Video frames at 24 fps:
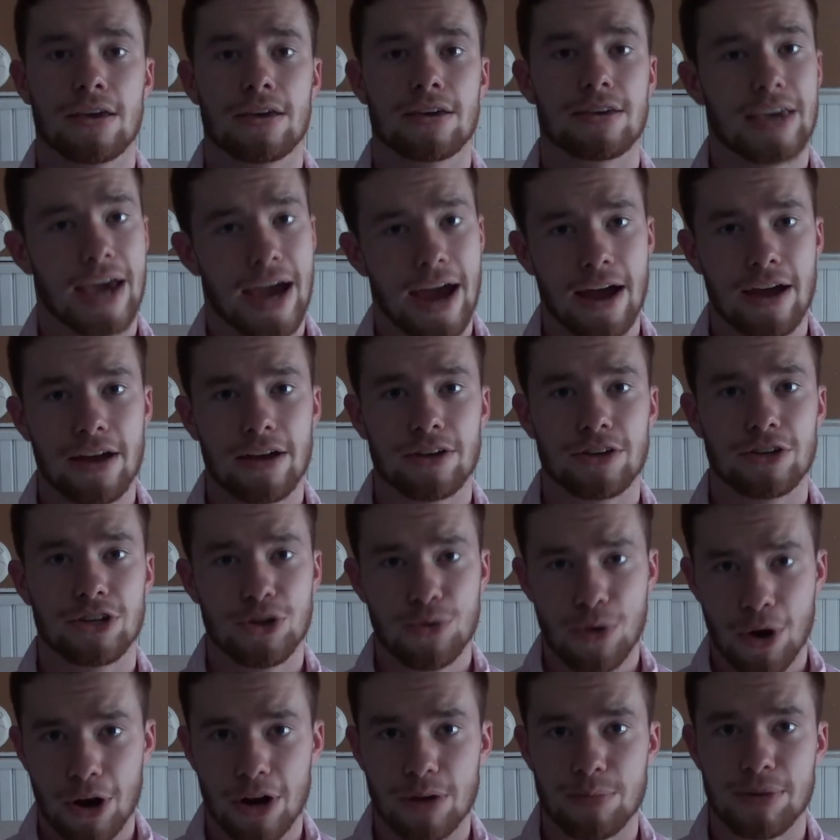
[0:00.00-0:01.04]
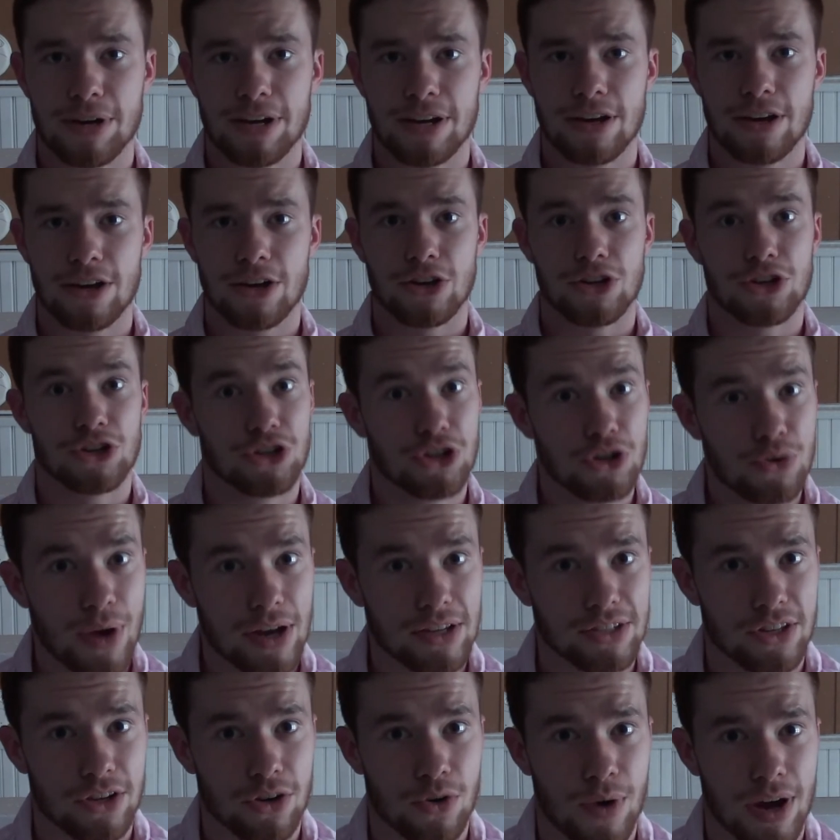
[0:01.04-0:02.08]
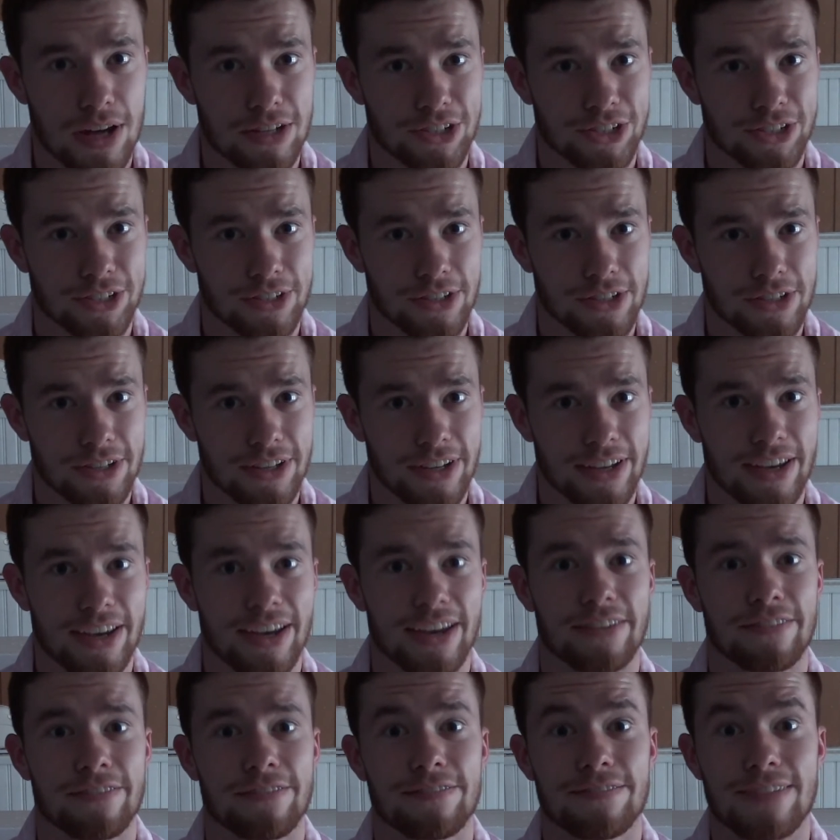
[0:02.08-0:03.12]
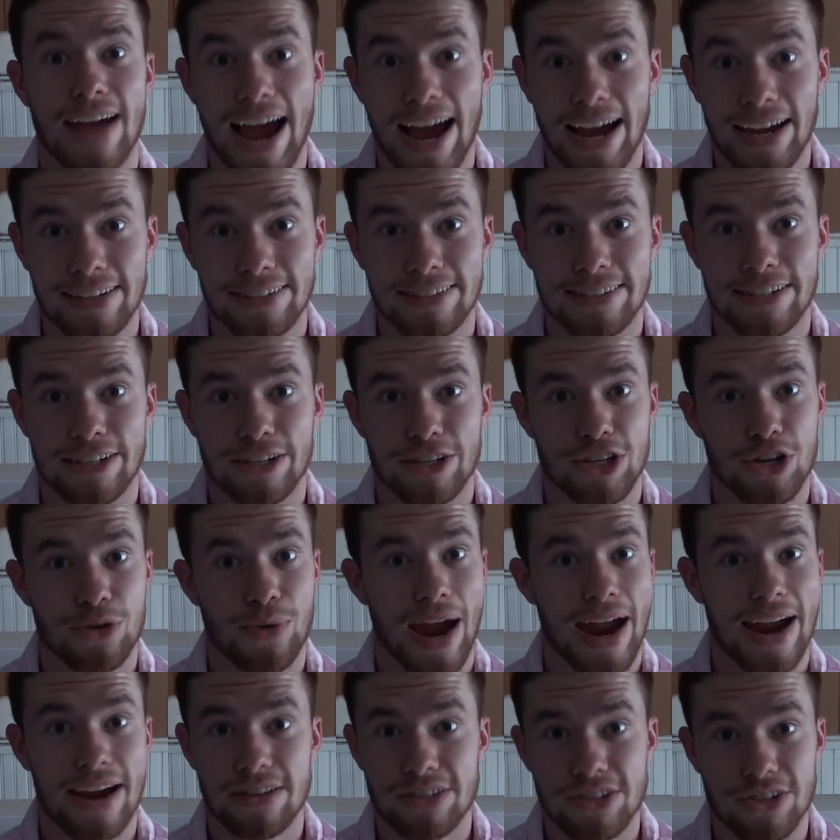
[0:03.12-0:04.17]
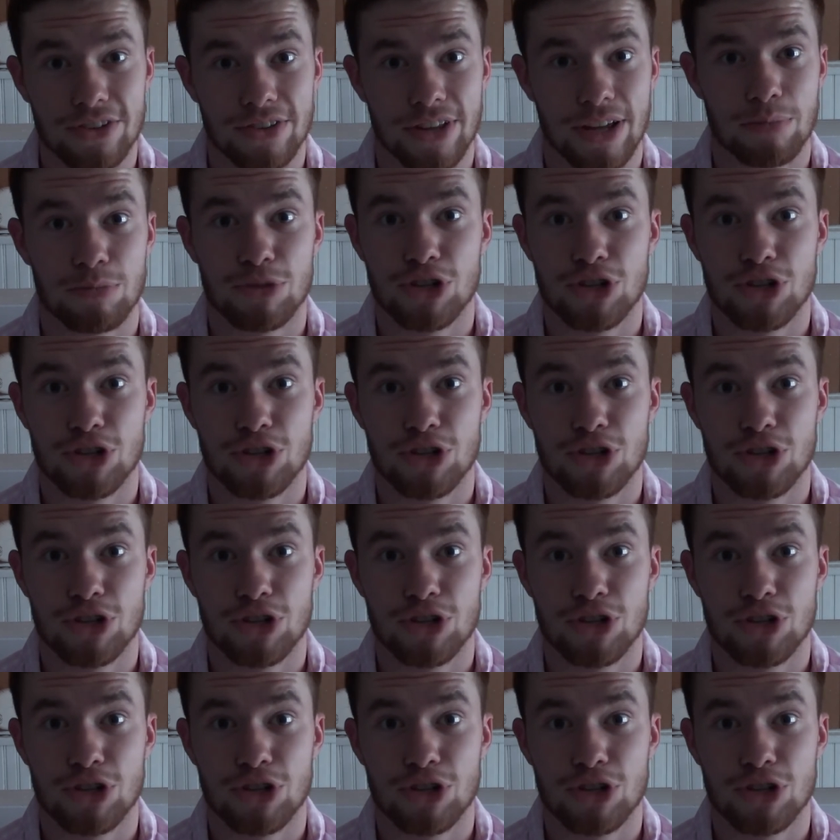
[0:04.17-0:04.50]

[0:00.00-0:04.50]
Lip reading: Yeah, you heard me. You ask the questions. In fact, you answer them